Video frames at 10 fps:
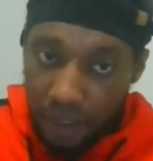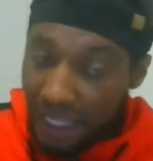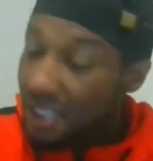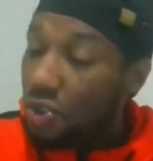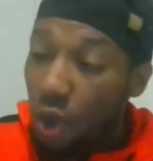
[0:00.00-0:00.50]

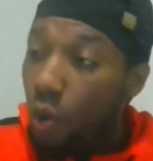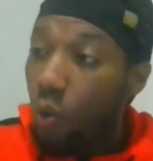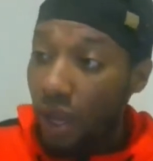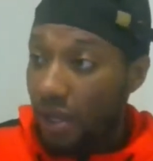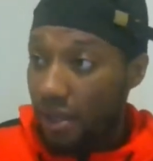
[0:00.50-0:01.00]
There's no
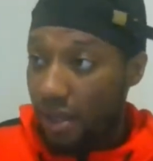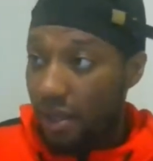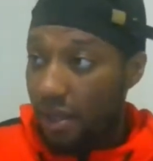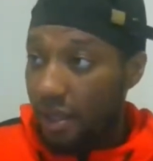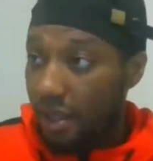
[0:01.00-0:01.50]
way,
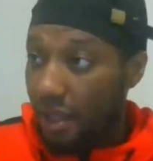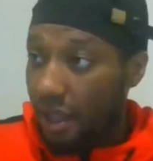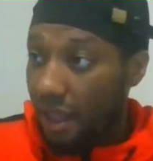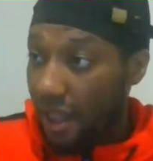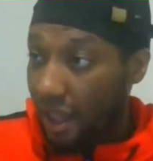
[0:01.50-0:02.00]
yeah,
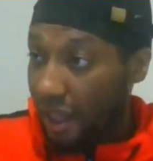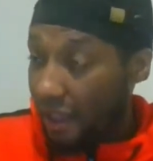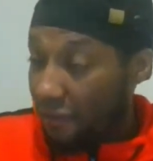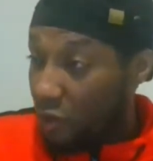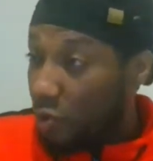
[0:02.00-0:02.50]

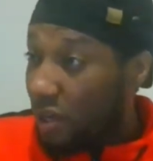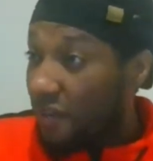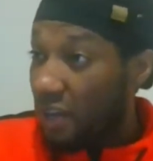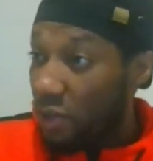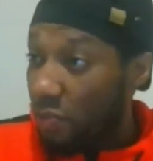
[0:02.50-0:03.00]
if you
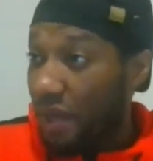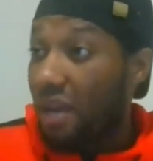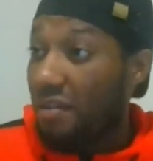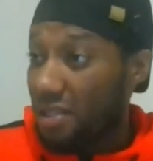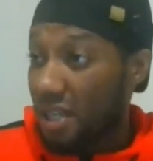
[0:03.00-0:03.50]
live at your parents'